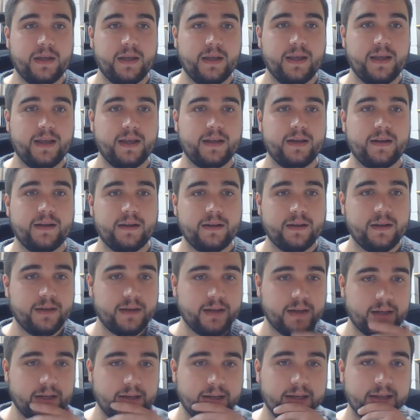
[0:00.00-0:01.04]
in
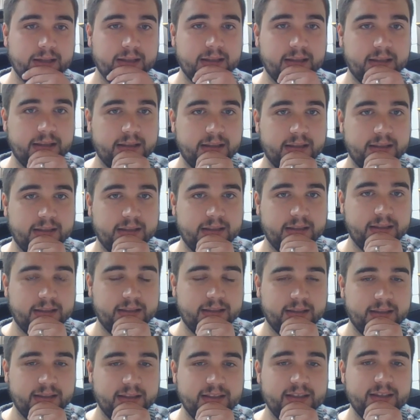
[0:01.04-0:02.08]

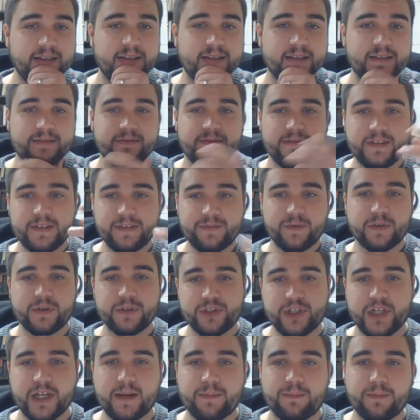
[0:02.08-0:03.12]
this
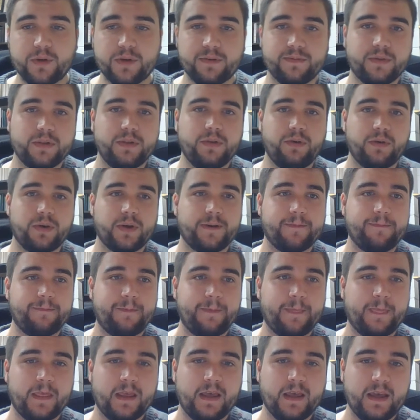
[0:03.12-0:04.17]
first chapter of Luke,
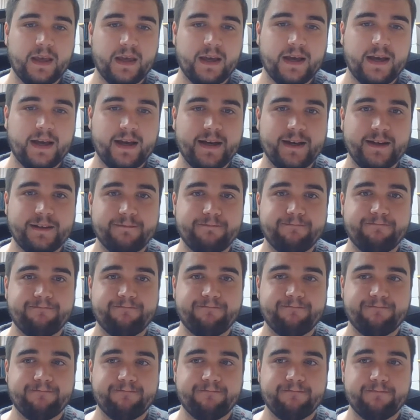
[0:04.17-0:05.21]

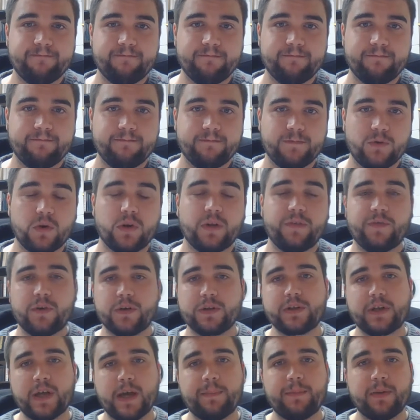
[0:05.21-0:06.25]
or the
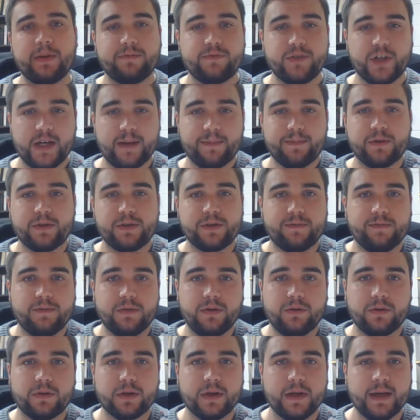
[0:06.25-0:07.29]
first couple of chapters of
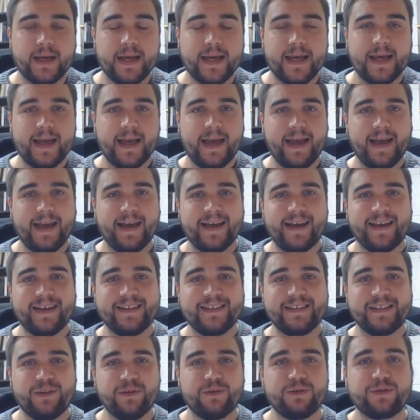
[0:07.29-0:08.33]
Luke.
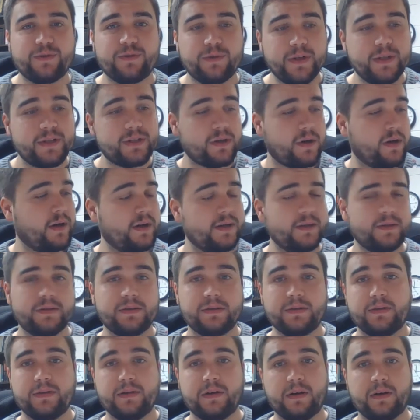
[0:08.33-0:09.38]
And those three
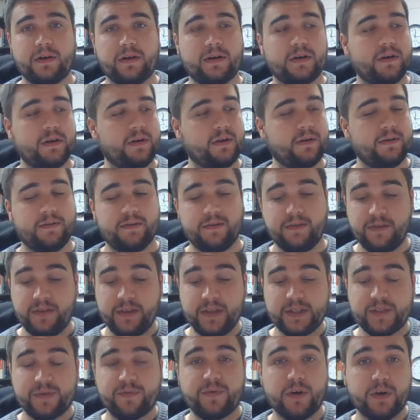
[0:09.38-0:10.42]
songs are
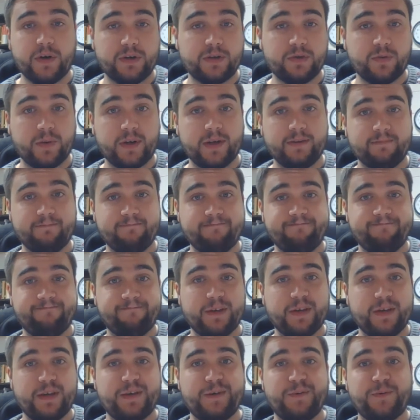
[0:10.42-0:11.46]
this first one,
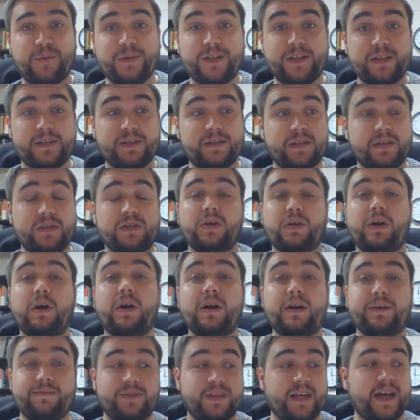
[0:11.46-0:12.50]
which is the
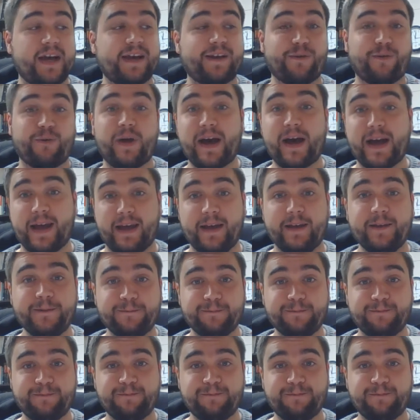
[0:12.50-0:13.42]
Song of Zechariah.